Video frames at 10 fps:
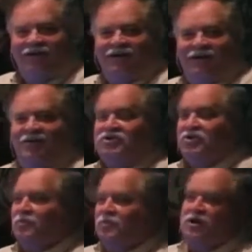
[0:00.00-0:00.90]
and
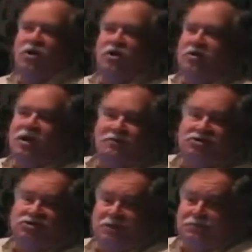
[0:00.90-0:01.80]
she, she couldn't even climb the
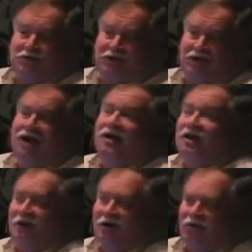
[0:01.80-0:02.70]
steps to get in
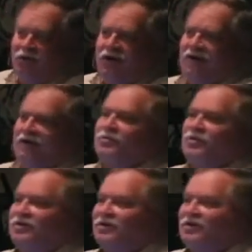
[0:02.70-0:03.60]
there on time
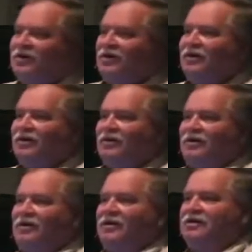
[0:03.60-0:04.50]

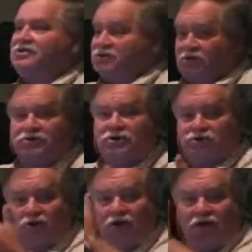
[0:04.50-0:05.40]
and she's going to
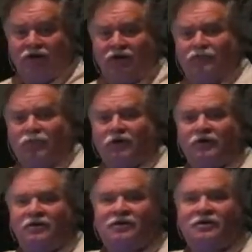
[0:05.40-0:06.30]
teach you how to get up there.
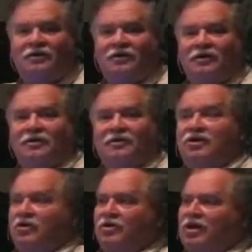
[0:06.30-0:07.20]
Then
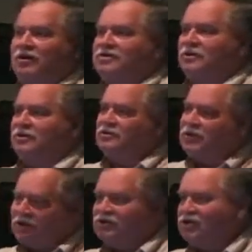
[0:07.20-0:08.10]
you go down to
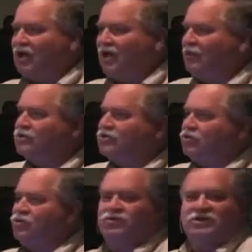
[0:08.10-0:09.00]
Ted's climbing
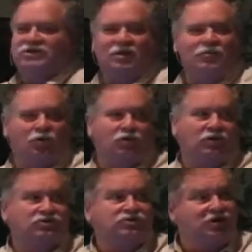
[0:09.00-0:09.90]
school, and he's got a
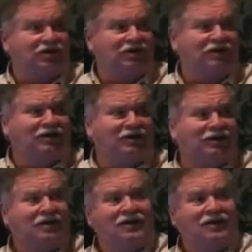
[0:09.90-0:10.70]
broken ski and